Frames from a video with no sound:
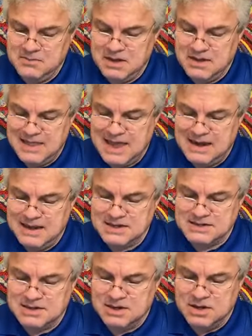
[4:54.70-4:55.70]
But that
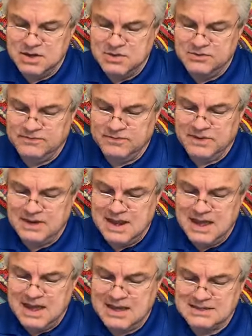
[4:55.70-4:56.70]
is the news for the
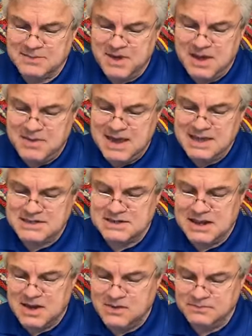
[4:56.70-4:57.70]
day. Some updates
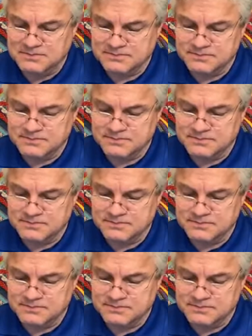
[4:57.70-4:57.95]
now.